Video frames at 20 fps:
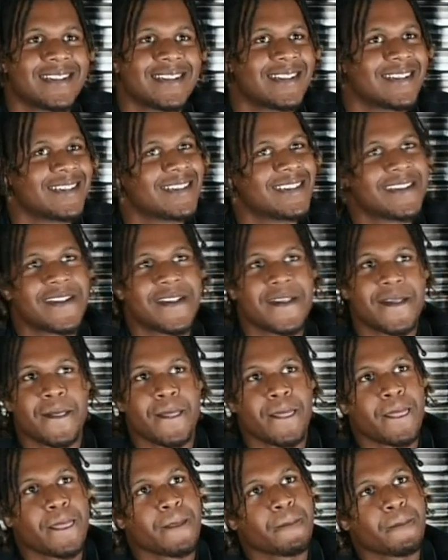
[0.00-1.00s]
right, nobody
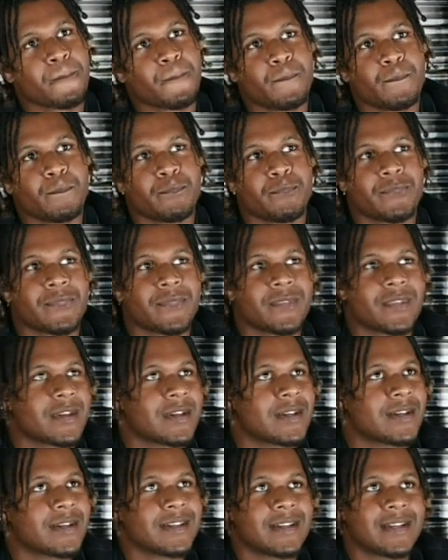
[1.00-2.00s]
looking to fill it?
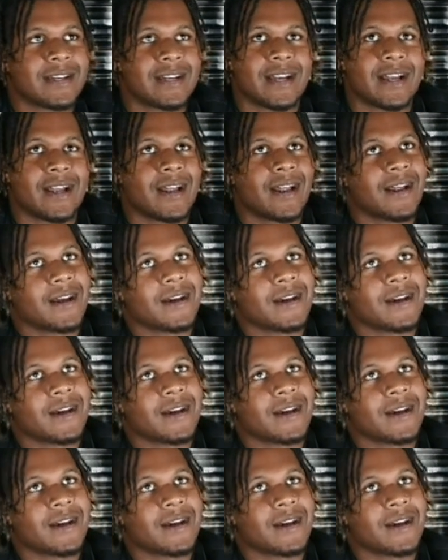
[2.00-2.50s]
Nobody looking good?